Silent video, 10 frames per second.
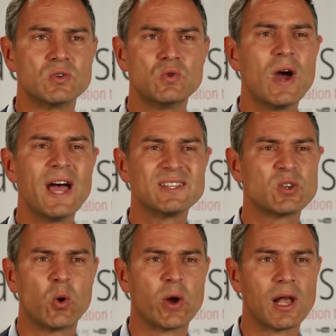Who has
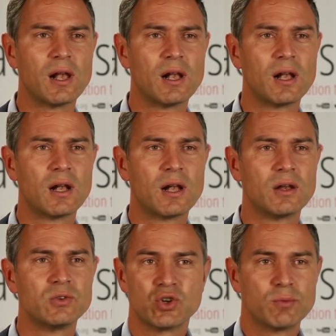oil?
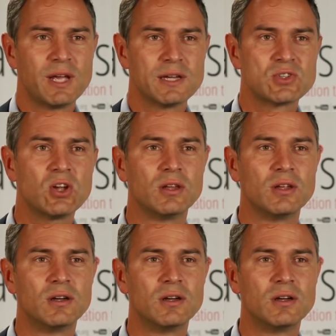Germany has none.